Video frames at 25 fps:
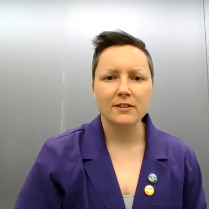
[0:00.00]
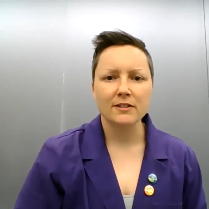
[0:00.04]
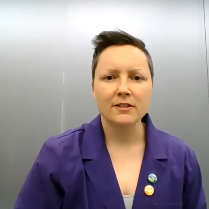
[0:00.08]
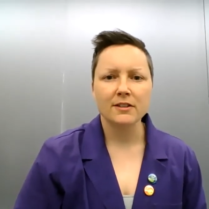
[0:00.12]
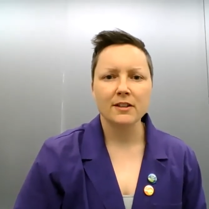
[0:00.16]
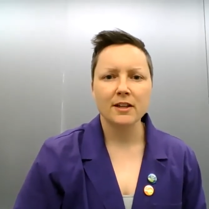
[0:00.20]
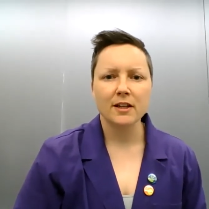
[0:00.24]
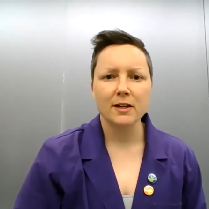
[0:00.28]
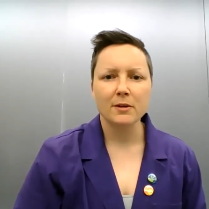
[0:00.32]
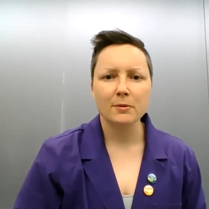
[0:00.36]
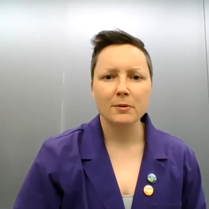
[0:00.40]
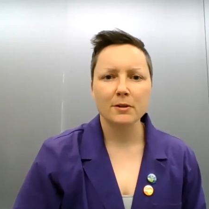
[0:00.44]

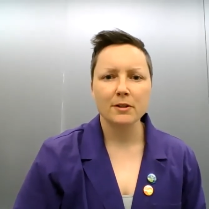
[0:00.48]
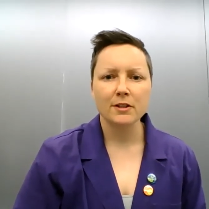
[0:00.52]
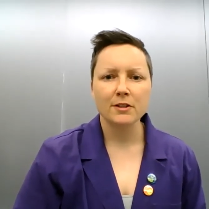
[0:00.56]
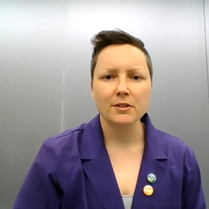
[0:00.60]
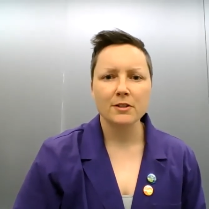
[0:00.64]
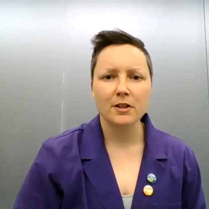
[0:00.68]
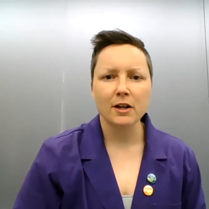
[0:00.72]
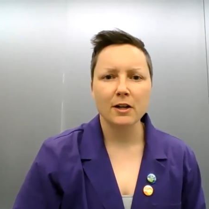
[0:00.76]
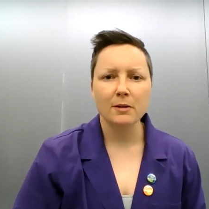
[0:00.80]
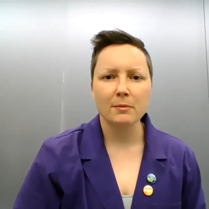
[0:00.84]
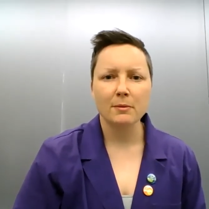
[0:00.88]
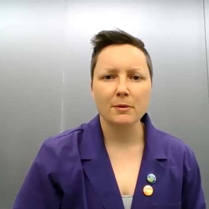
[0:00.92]
Today we're going to
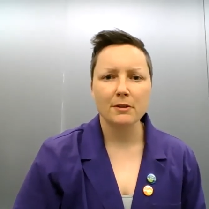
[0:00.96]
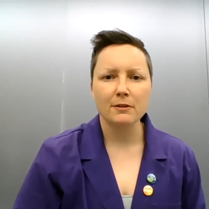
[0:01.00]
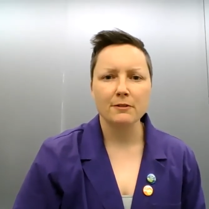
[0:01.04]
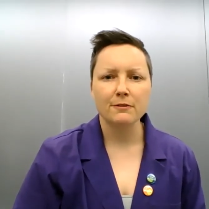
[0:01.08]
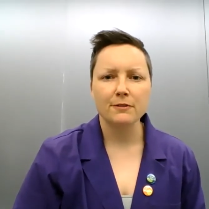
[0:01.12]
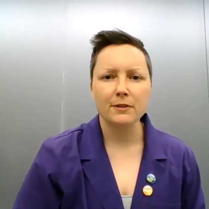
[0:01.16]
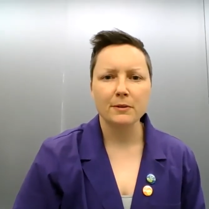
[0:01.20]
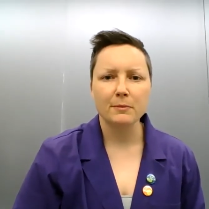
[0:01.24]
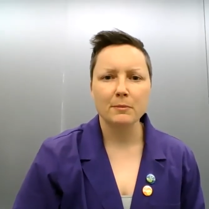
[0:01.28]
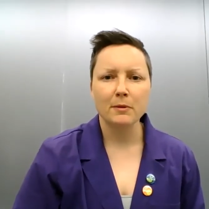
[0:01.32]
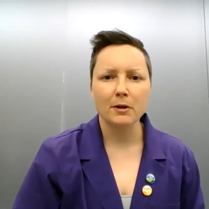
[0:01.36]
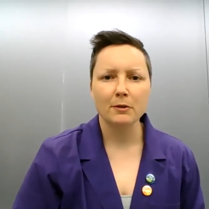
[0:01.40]
talk about the
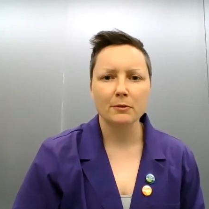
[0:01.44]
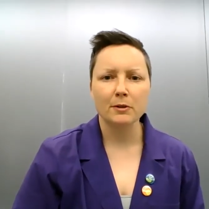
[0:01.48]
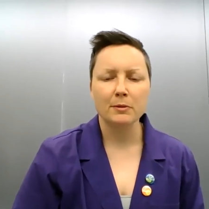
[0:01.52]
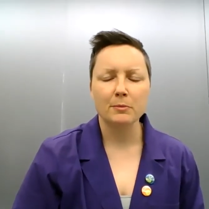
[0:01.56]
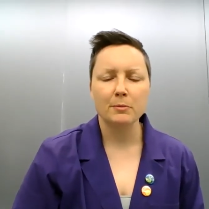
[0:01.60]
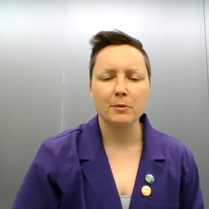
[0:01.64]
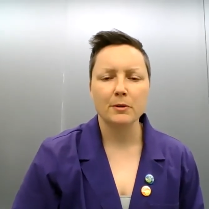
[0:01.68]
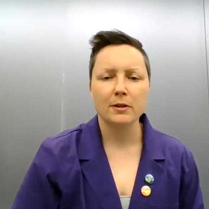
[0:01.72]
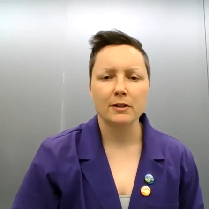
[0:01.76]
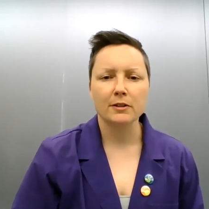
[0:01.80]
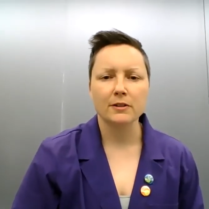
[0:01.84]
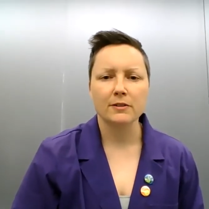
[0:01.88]
female
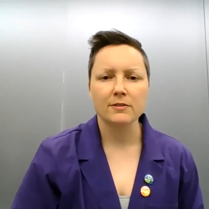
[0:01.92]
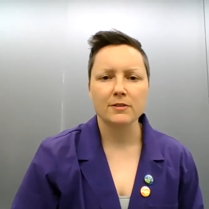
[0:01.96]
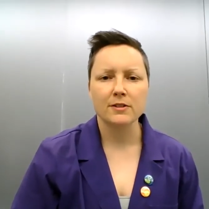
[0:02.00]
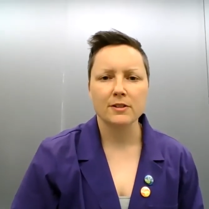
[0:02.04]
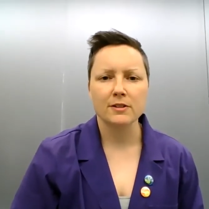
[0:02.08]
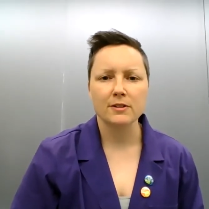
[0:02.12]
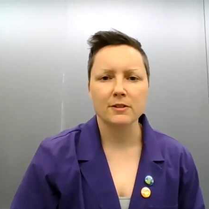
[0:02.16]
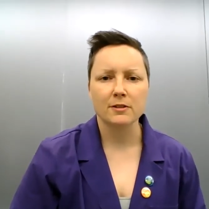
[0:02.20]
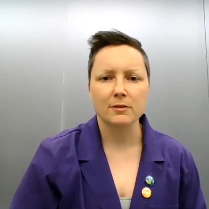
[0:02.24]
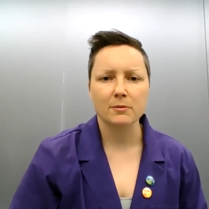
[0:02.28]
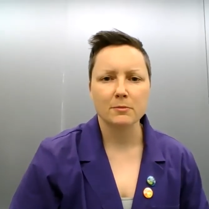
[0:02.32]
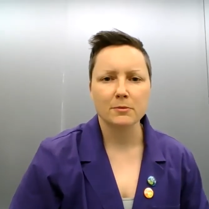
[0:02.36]
reproductive
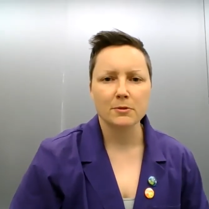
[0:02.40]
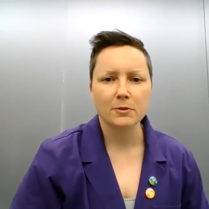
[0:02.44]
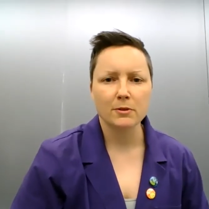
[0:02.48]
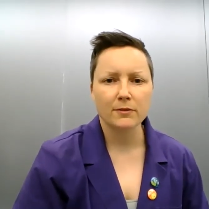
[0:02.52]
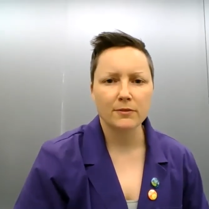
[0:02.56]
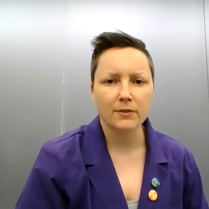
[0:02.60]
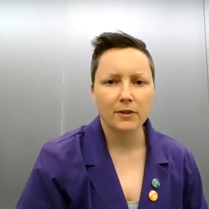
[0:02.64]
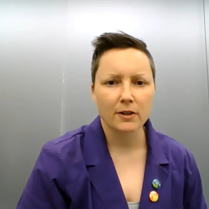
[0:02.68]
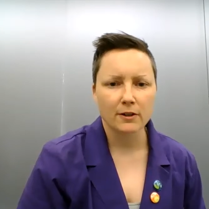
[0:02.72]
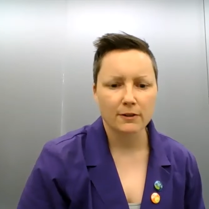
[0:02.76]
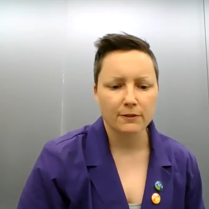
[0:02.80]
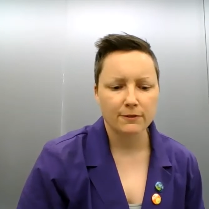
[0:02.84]
system. So I've
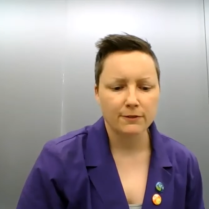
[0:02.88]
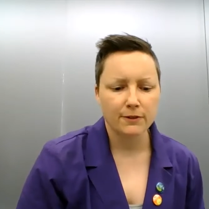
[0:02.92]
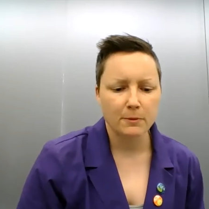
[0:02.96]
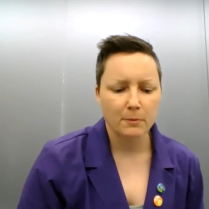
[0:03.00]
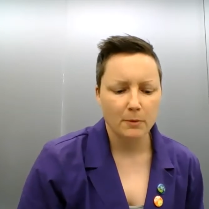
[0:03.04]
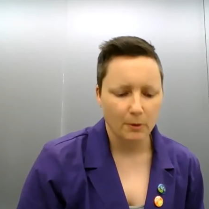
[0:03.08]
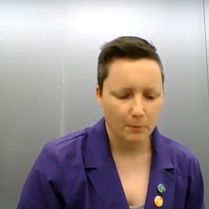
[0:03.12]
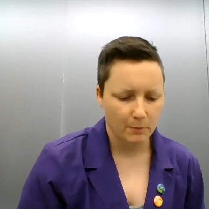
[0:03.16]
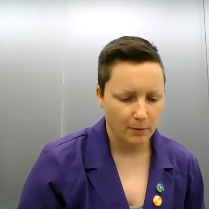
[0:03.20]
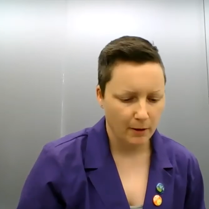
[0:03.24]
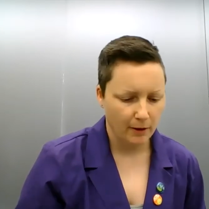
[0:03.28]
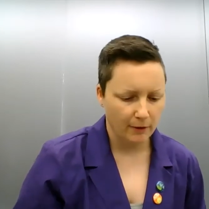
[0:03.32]
got a
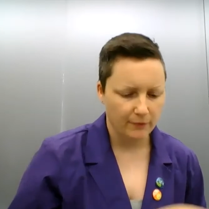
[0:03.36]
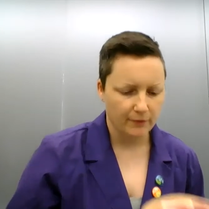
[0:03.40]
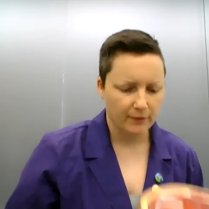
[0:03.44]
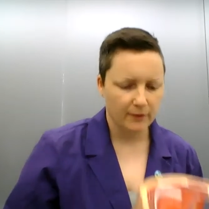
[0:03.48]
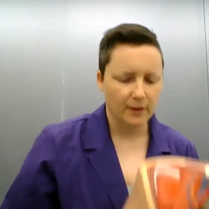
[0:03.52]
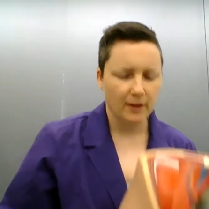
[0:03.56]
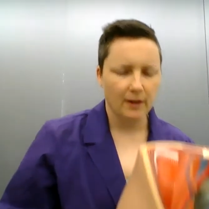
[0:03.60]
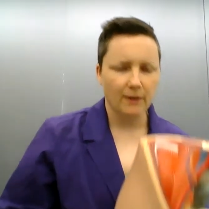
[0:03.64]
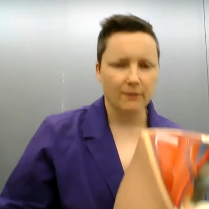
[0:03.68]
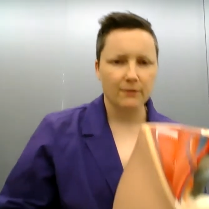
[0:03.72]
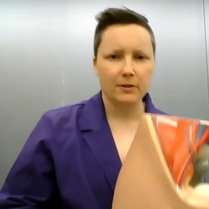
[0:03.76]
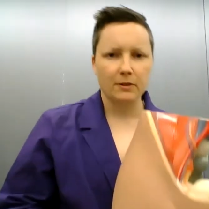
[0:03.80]
female pelvic
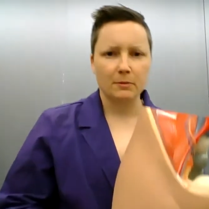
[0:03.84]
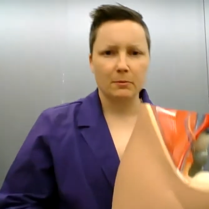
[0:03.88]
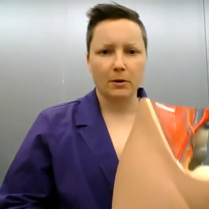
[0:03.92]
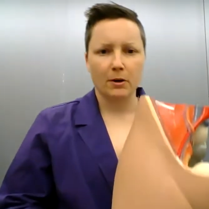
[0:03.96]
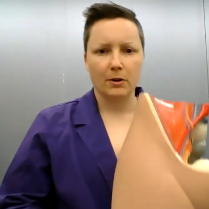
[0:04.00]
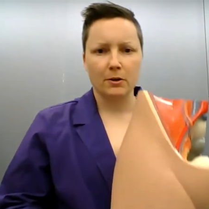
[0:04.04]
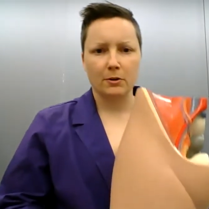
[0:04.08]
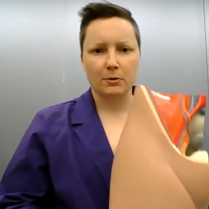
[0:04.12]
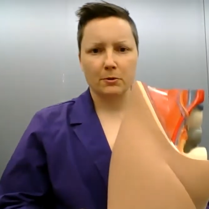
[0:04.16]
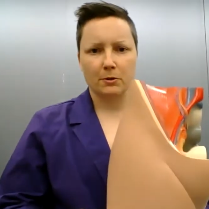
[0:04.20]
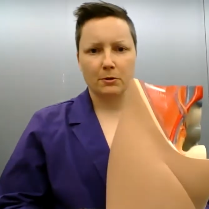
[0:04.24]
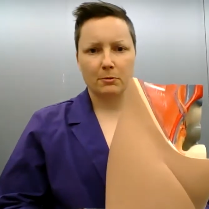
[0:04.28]
cavity
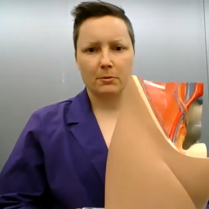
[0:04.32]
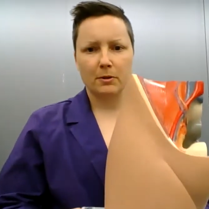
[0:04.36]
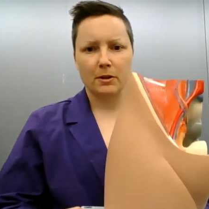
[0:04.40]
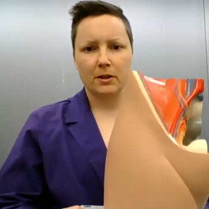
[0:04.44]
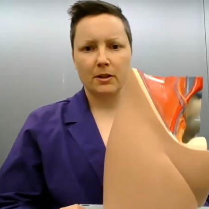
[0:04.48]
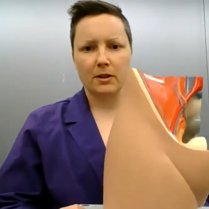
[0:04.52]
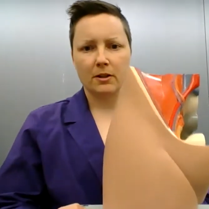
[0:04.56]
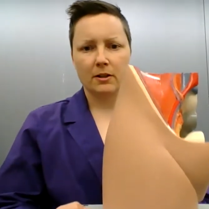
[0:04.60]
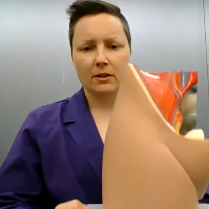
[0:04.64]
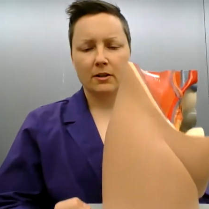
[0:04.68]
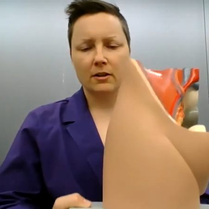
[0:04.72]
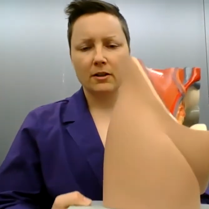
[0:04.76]
model with me
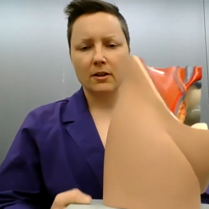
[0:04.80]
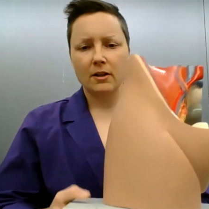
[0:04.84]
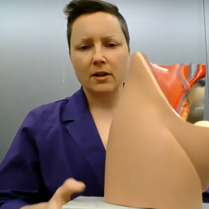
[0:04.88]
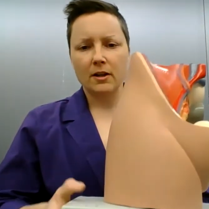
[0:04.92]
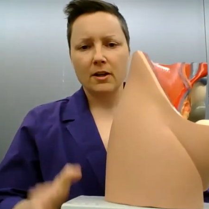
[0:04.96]
here.